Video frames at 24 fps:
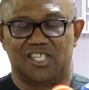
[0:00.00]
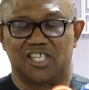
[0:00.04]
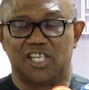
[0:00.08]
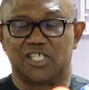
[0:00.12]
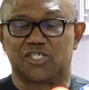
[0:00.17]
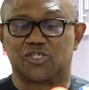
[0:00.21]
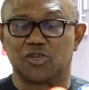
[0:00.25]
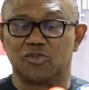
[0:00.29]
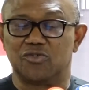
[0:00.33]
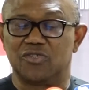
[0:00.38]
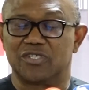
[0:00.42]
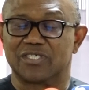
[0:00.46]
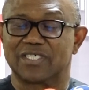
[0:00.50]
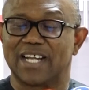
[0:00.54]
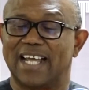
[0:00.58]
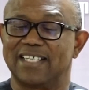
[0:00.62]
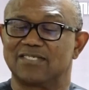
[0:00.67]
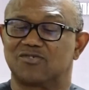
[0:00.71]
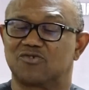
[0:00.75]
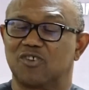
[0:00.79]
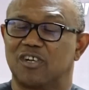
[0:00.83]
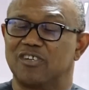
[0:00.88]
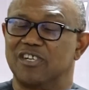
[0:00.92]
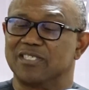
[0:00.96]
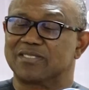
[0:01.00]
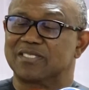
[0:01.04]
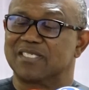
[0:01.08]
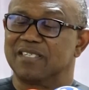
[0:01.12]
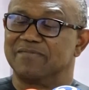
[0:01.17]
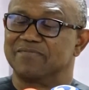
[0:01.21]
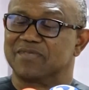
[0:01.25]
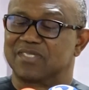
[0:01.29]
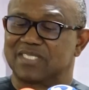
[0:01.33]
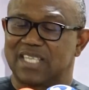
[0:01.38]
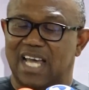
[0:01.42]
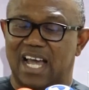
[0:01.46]
He should reintroduce
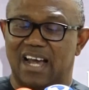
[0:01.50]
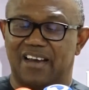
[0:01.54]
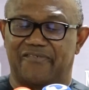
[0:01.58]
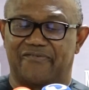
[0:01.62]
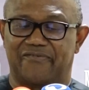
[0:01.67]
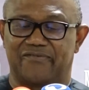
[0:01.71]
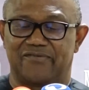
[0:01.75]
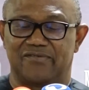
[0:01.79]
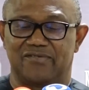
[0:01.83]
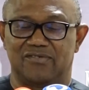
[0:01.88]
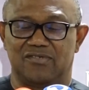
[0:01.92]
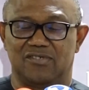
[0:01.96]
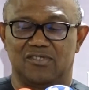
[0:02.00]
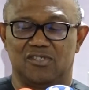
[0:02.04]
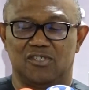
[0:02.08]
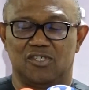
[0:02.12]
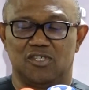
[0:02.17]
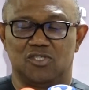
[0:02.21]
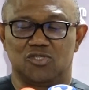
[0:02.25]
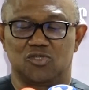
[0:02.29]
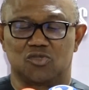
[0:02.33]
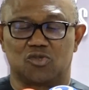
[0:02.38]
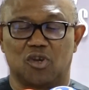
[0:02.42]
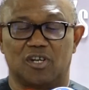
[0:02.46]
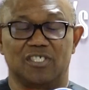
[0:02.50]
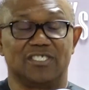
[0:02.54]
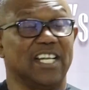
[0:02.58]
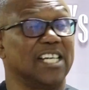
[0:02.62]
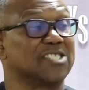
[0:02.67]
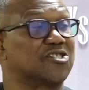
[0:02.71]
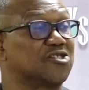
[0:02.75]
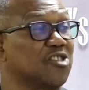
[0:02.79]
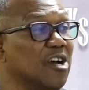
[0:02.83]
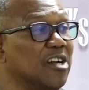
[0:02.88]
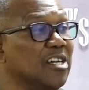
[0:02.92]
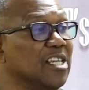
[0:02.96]
himself to the
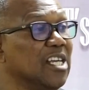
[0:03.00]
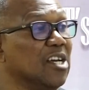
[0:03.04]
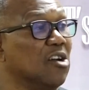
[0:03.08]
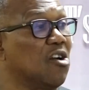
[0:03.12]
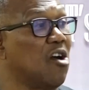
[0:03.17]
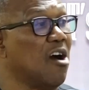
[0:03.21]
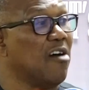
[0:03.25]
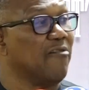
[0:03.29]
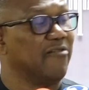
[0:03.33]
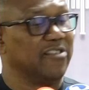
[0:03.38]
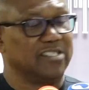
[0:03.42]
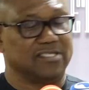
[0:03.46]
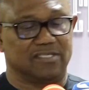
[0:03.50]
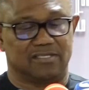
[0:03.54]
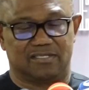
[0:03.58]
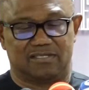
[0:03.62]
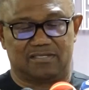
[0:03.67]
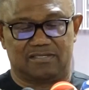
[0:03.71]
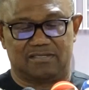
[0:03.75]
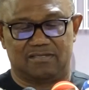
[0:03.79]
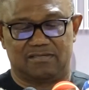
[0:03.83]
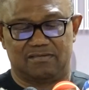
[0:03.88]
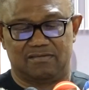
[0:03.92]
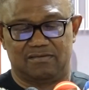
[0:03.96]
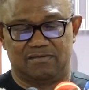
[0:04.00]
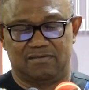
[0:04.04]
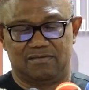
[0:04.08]
nation he governs